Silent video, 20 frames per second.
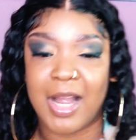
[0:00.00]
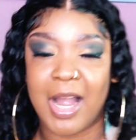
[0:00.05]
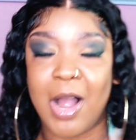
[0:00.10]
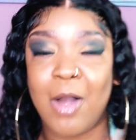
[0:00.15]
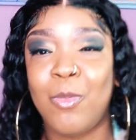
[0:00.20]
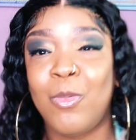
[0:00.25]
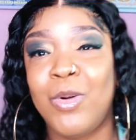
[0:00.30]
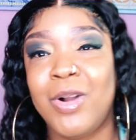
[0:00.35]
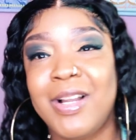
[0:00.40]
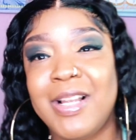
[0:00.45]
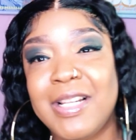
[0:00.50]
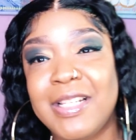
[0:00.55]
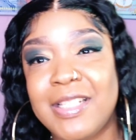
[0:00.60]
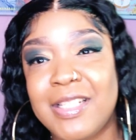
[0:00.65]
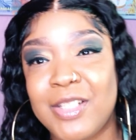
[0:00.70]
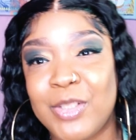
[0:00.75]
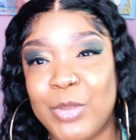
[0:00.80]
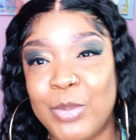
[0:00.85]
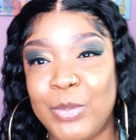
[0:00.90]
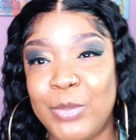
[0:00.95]
I want
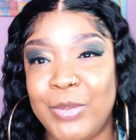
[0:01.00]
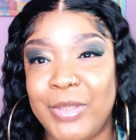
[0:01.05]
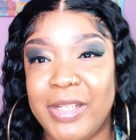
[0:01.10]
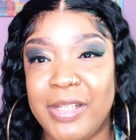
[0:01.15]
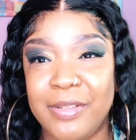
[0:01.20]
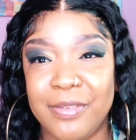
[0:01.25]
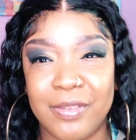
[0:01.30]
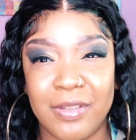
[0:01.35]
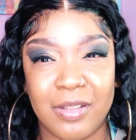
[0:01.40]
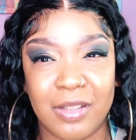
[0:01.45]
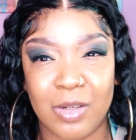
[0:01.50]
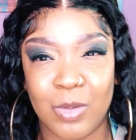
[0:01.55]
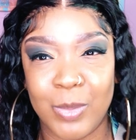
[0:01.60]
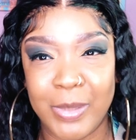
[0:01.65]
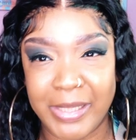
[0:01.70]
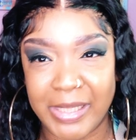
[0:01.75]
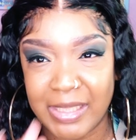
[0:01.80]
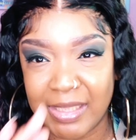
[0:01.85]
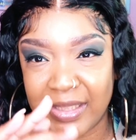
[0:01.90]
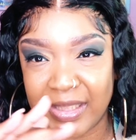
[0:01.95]
to give a
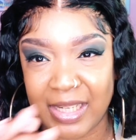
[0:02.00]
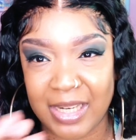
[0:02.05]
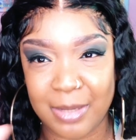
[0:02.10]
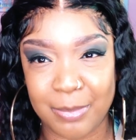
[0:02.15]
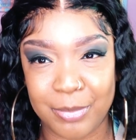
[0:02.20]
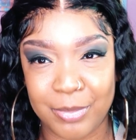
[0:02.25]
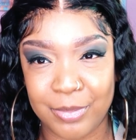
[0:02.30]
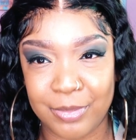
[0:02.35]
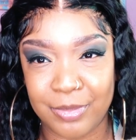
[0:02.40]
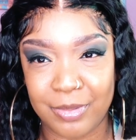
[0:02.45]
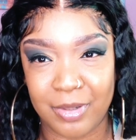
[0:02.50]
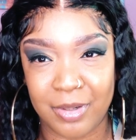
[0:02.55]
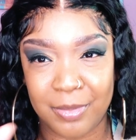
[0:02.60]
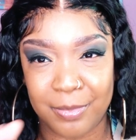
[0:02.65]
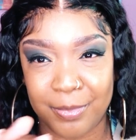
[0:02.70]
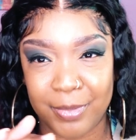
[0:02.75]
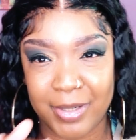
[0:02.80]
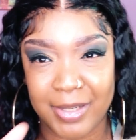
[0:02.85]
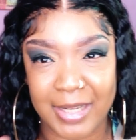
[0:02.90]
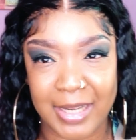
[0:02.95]
quick example
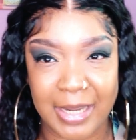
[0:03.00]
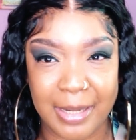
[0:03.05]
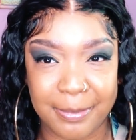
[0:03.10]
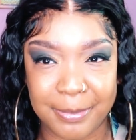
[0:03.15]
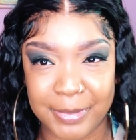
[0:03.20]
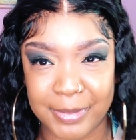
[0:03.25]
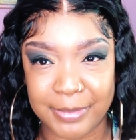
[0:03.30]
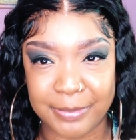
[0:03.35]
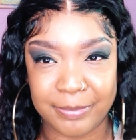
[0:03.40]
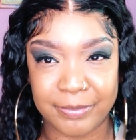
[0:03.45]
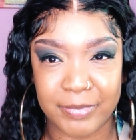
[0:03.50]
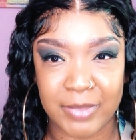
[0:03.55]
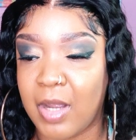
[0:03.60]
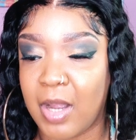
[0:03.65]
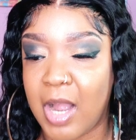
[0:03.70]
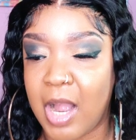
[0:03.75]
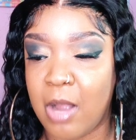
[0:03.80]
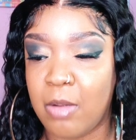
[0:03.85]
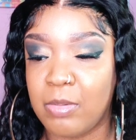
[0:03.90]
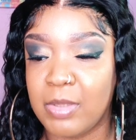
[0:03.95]
on what happened.
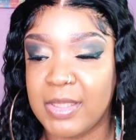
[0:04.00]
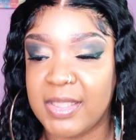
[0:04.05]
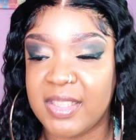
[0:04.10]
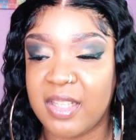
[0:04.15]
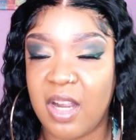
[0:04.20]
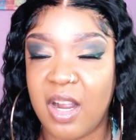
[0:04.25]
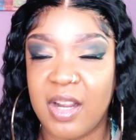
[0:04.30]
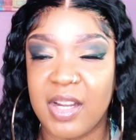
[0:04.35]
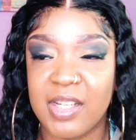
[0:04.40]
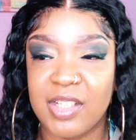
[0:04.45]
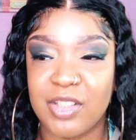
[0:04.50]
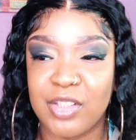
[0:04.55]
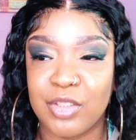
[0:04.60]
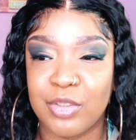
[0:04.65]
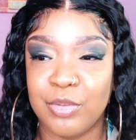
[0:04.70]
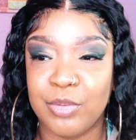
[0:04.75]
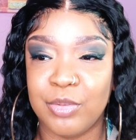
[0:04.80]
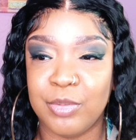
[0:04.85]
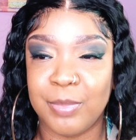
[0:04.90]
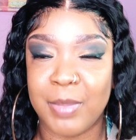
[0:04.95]
I was talking
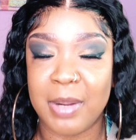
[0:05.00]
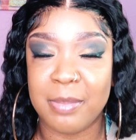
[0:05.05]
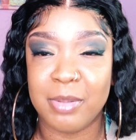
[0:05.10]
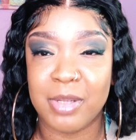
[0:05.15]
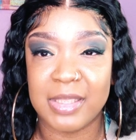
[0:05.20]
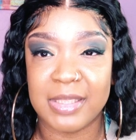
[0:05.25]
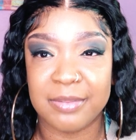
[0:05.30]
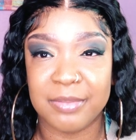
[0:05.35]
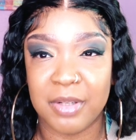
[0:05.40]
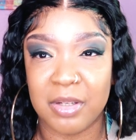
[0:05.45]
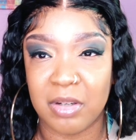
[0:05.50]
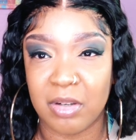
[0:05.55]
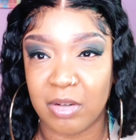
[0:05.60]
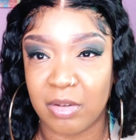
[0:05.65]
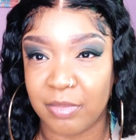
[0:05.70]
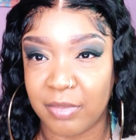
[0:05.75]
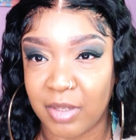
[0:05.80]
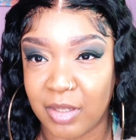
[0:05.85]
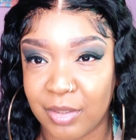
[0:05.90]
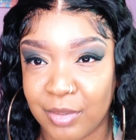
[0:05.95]
to my best friend on
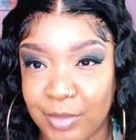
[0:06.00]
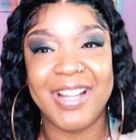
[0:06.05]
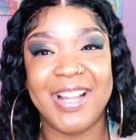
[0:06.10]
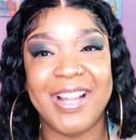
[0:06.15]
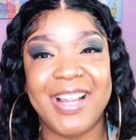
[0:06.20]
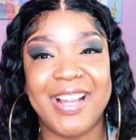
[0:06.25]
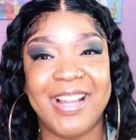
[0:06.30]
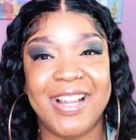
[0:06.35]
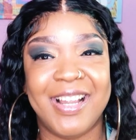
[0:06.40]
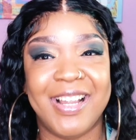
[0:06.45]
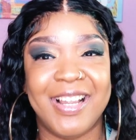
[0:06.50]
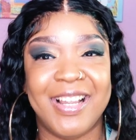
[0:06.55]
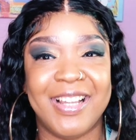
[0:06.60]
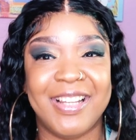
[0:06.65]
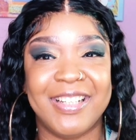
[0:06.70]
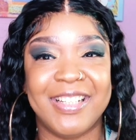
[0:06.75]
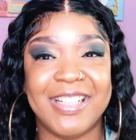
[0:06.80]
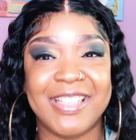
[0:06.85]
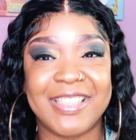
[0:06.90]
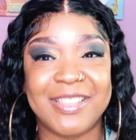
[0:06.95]
the phone,
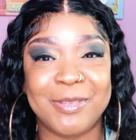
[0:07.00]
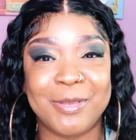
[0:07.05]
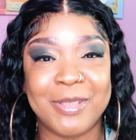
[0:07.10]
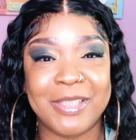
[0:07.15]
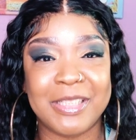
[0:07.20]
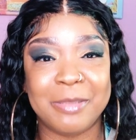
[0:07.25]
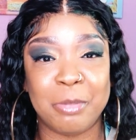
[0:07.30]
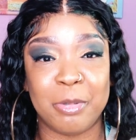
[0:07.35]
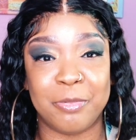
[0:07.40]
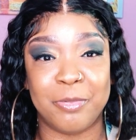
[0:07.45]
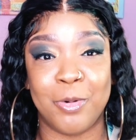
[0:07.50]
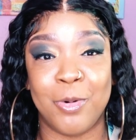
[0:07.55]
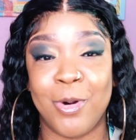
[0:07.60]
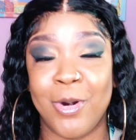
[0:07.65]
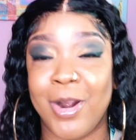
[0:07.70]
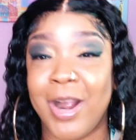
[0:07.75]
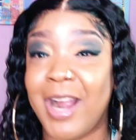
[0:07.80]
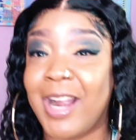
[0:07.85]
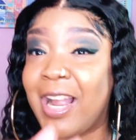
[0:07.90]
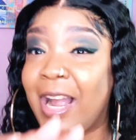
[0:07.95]
and this was
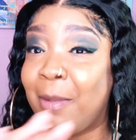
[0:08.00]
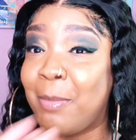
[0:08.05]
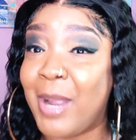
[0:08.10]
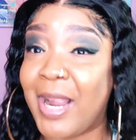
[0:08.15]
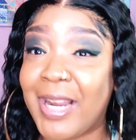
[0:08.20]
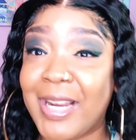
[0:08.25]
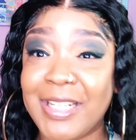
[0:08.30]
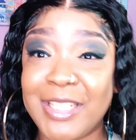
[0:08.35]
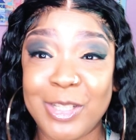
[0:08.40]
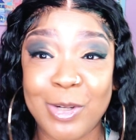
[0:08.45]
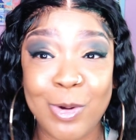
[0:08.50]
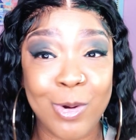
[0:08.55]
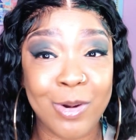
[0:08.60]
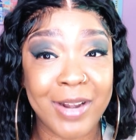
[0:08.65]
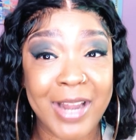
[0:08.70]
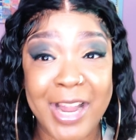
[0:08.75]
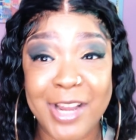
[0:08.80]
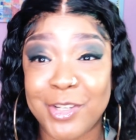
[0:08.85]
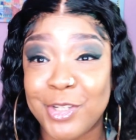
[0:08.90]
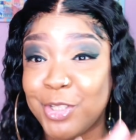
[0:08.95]
before I got back into a
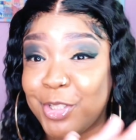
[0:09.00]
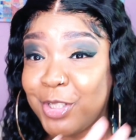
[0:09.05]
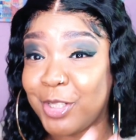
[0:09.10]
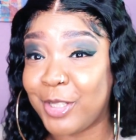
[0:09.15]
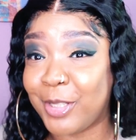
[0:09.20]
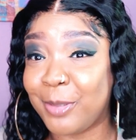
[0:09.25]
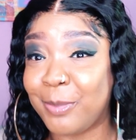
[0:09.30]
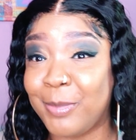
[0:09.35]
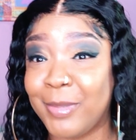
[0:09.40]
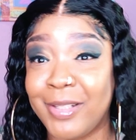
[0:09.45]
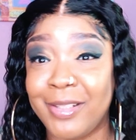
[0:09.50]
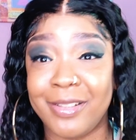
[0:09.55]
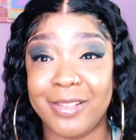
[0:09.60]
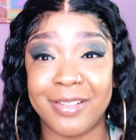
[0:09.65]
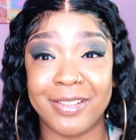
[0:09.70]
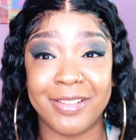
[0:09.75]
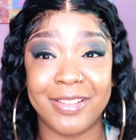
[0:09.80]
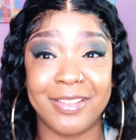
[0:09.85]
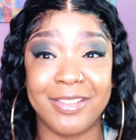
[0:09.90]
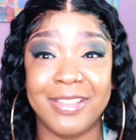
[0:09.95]
relationship.
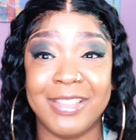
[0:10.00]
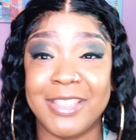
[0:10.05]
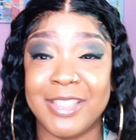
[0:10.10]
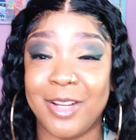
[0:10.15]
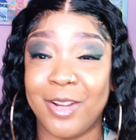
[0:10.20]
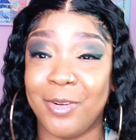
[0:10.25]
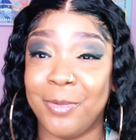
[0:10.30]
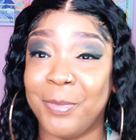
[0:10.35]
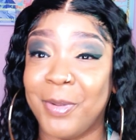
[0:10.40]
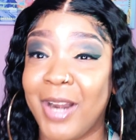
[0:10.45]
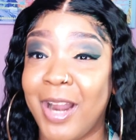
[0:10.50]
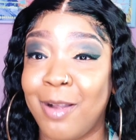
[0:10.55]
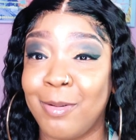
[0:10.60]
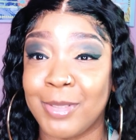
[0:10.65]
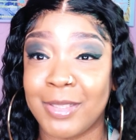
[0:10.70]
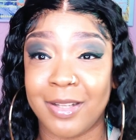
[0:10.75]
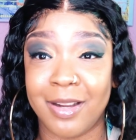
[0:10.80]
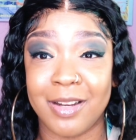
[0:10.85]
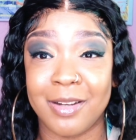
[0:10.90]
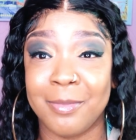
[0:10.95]
Look, so, but I
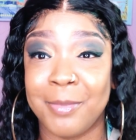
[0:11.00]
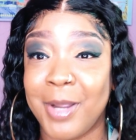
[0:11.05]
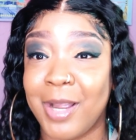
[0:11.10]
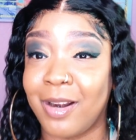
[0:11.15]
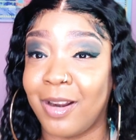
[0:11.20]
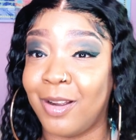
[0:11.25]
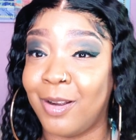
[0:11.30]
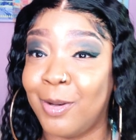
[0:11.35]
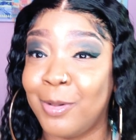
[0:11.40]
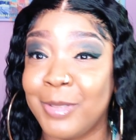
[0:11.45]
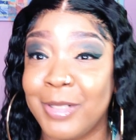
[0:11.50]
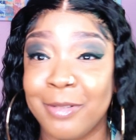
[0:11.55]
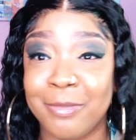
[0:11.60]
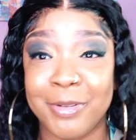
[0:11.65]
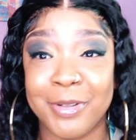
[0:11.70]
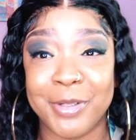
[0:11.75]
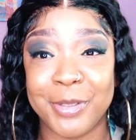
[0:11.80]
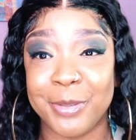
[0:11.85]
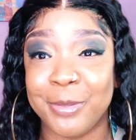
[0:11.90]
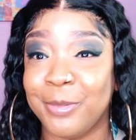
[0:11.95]
was talking about a whole
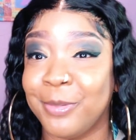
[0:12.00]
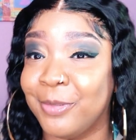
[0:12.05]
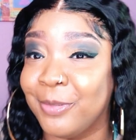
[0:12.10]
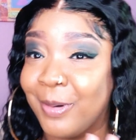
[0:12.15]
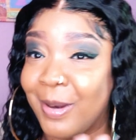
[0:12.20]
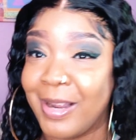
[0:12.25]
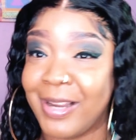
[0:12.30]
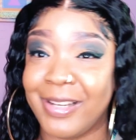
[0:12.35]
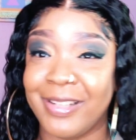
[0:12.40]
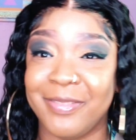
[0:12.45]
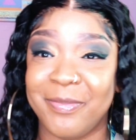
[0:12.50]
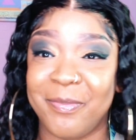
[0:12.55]
different dude, right?